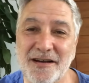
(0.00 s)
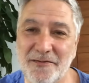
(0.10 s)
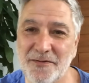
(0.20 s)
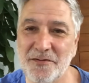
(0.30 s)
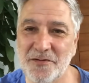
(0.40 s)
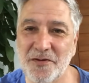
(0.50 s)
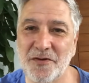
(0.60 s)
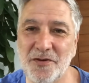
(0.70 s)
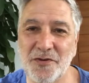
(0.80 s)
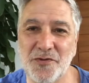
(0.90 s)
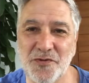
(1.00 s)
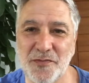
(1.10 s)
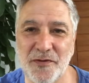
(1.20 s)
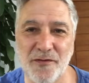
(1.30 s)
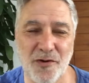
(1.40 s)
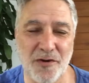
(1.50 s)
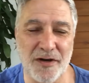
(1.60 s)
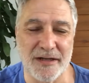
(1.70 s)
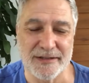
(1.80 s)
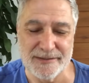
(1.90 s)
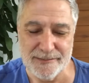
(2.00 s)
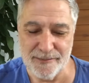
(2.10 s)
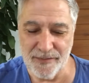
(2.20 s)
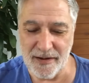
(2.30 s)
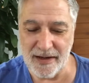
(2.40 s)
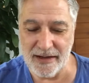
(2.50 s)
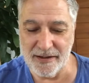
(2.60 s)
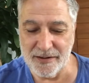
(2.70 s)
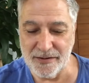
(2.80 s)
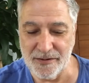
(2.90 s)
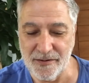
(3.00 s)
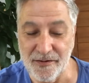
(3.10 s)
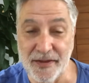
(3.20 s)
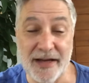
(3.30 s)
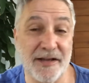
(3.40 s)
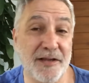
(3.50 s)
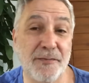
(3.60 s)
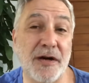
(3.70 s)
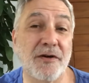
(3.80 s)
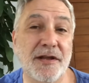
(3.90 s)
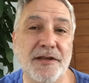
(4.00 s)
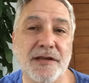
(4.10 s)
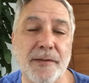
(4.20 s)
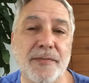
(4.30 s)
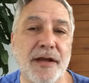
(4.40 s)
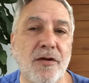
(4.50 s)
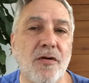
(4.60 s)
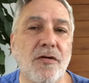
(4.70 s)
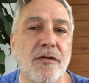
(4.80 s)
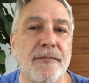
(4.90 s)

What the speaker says: have used before. And that is about accepting all